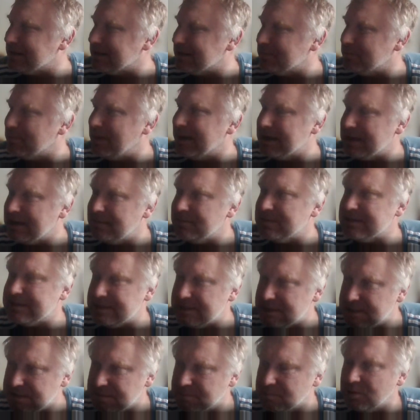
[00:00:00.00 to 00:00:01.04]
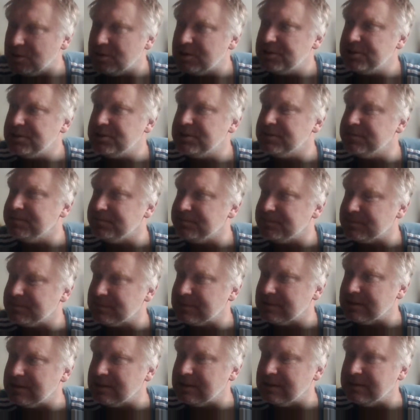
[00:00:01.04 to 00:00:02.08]
my name is Jiří Borch.
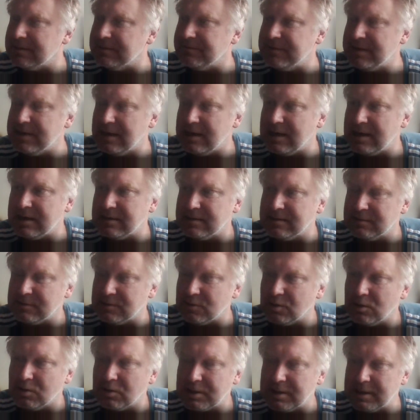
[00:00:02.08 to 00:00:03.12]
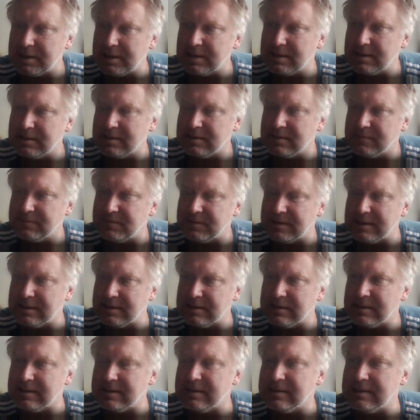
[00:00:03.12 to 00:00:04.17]
We are talking
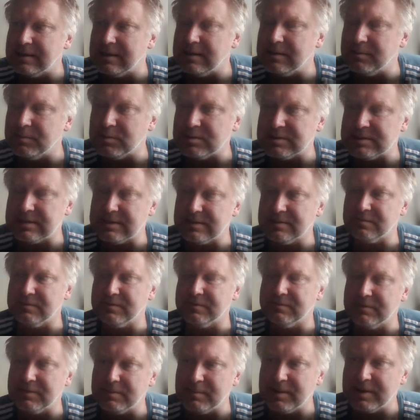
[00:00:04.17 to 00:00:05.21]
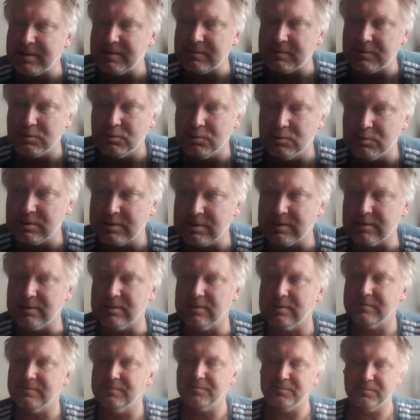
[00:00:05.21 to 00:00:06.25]
friendly and positively with my good
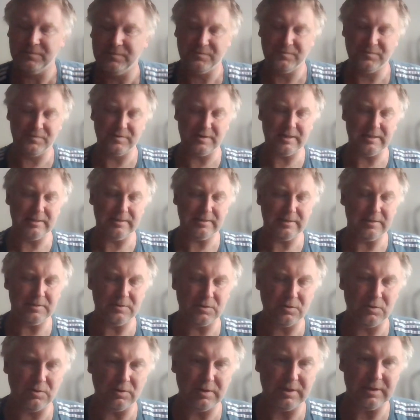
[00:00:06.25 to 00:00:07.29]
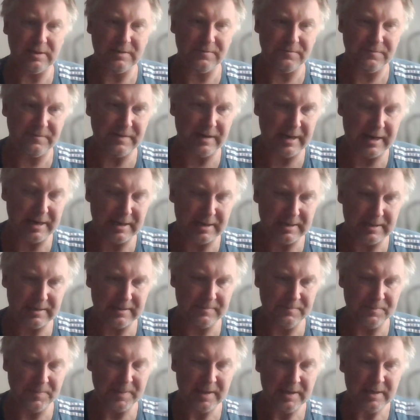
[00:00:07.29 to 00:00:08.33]
friend and colleague Frank.
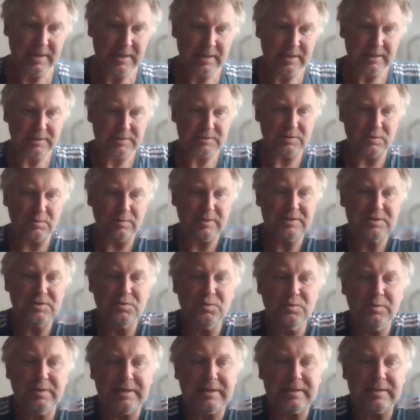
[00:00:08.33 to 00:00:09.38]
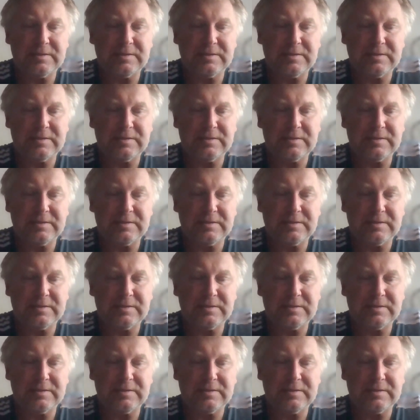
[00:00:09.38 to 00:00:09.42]
So let's do it.